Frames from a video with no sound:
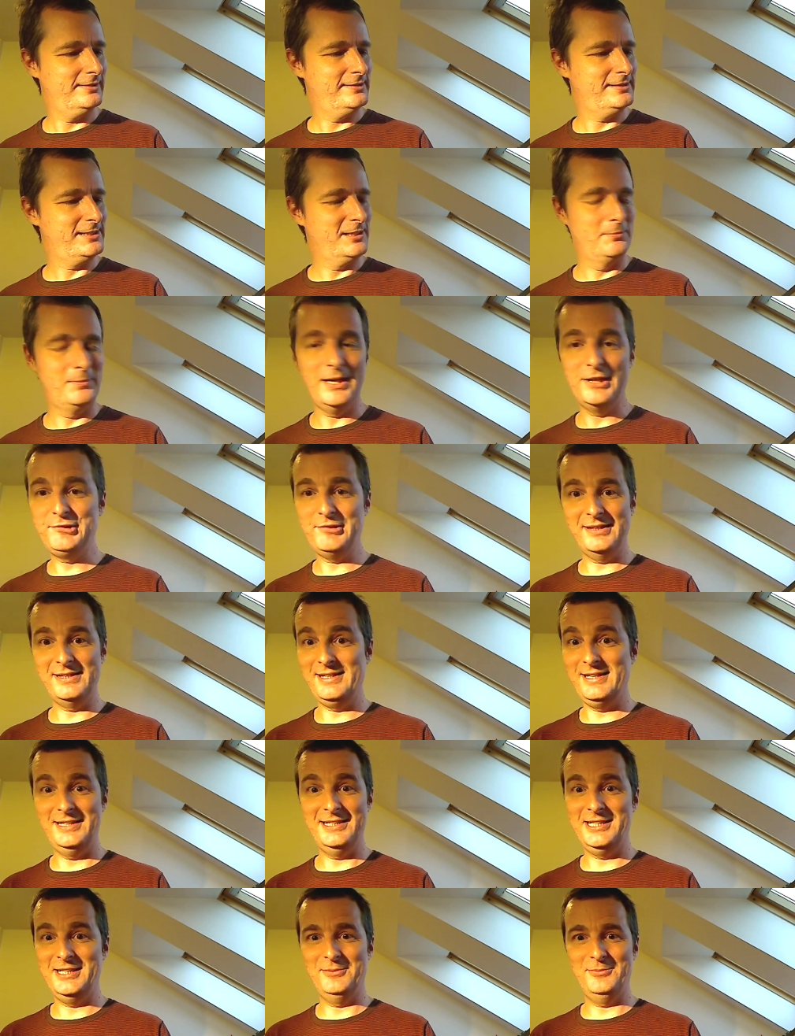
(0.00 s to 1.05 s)
So my
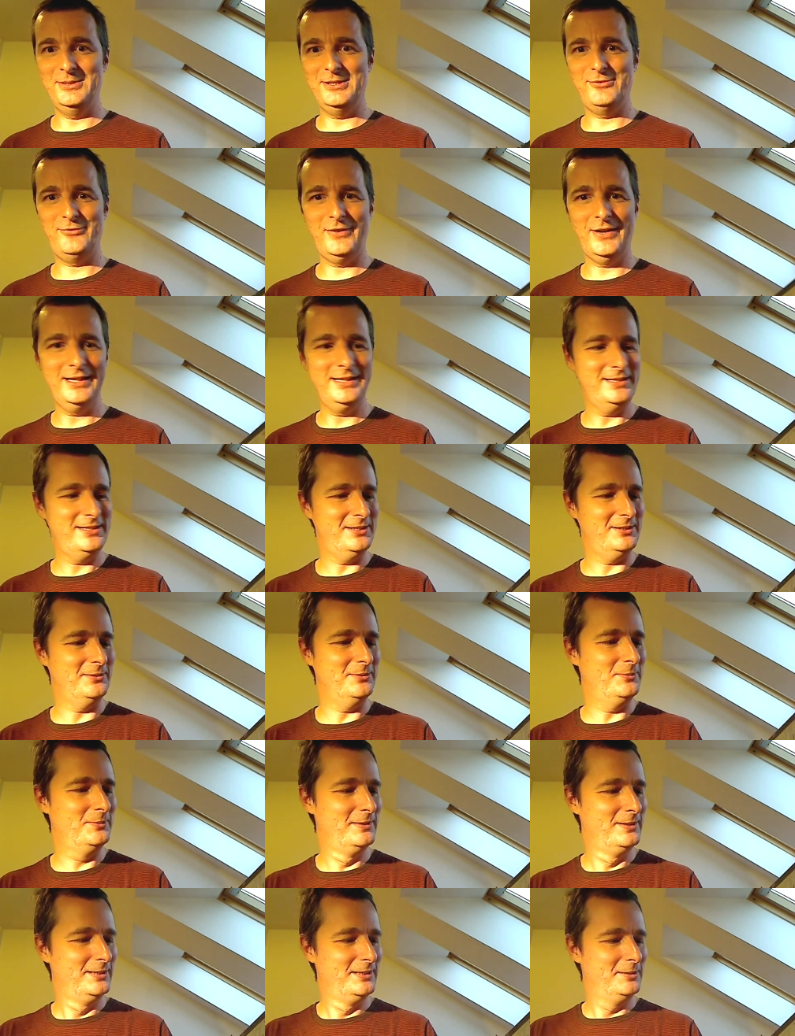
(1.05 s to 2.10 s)
translation was fine
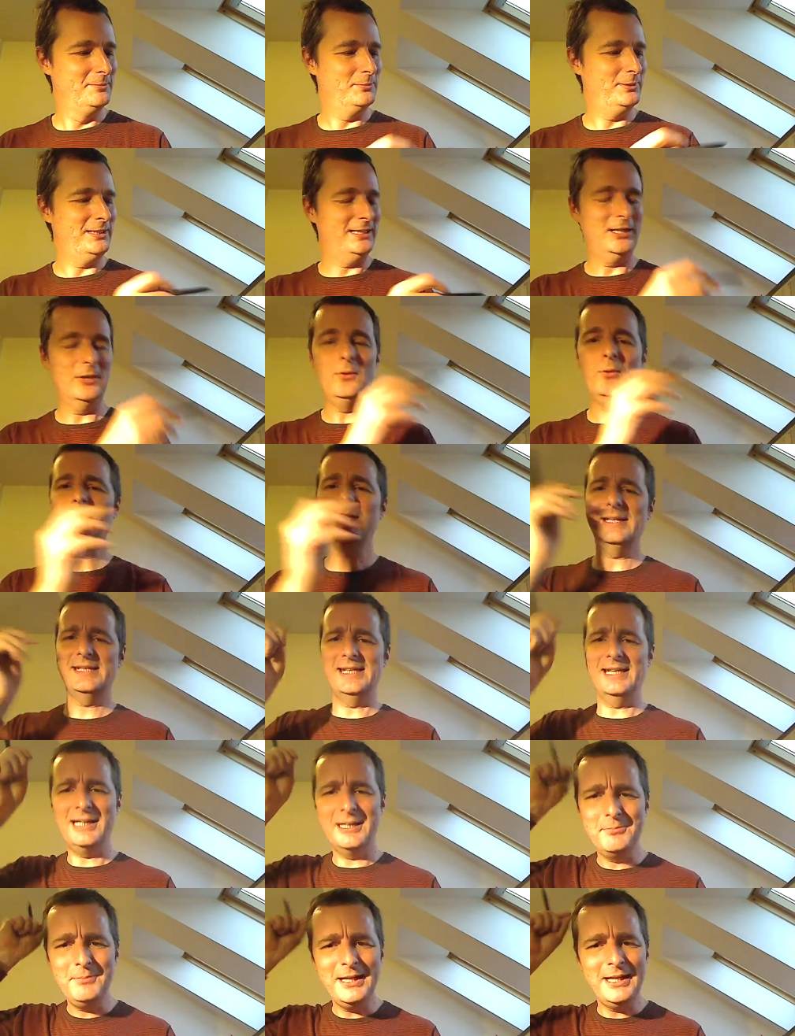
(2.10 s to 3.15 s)
too. But you go, oh yes,
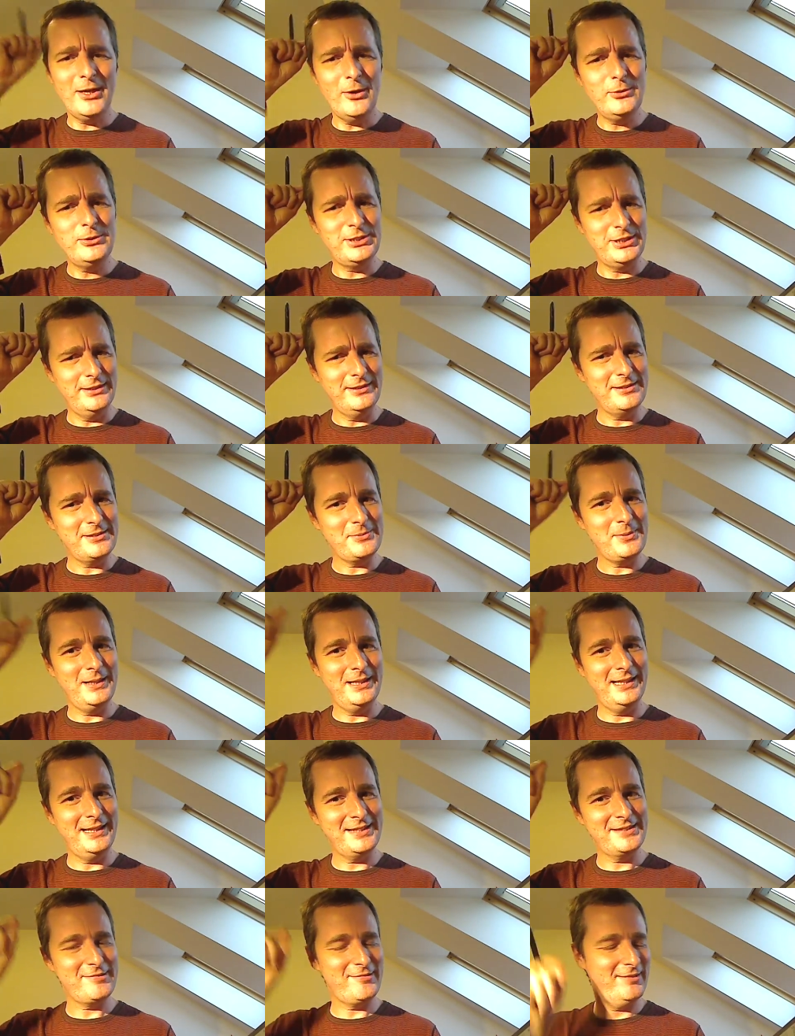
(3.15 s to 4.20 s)
it can mean ocean as
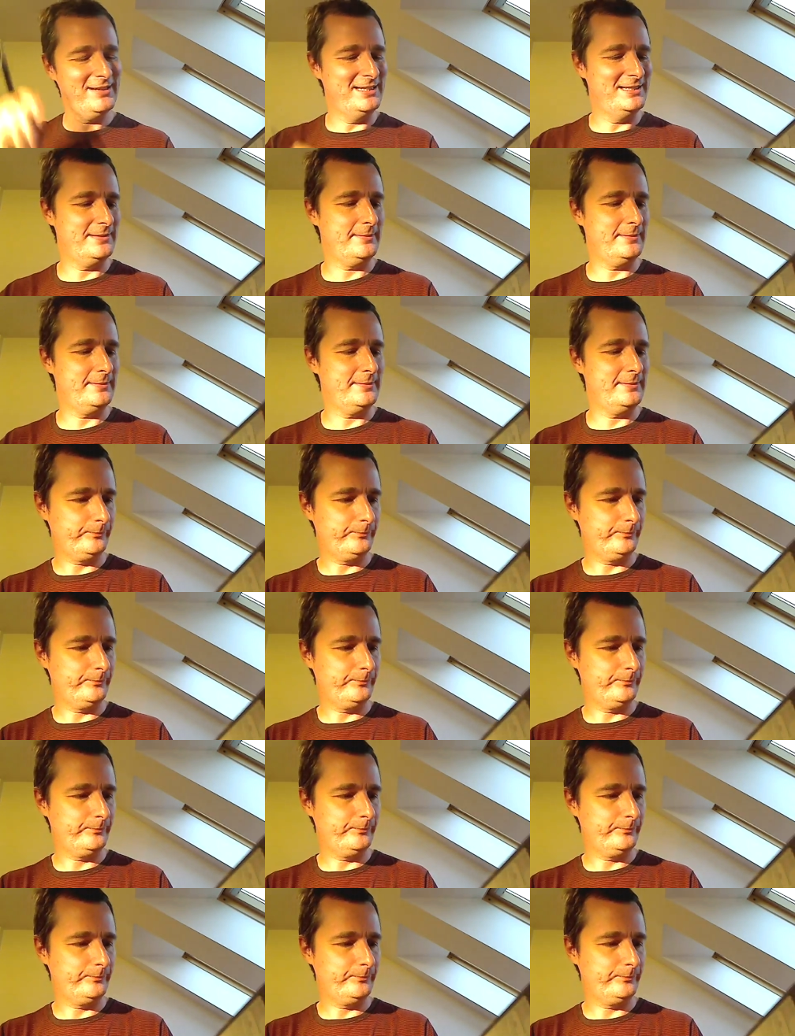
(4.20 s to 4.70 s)
well, that's right.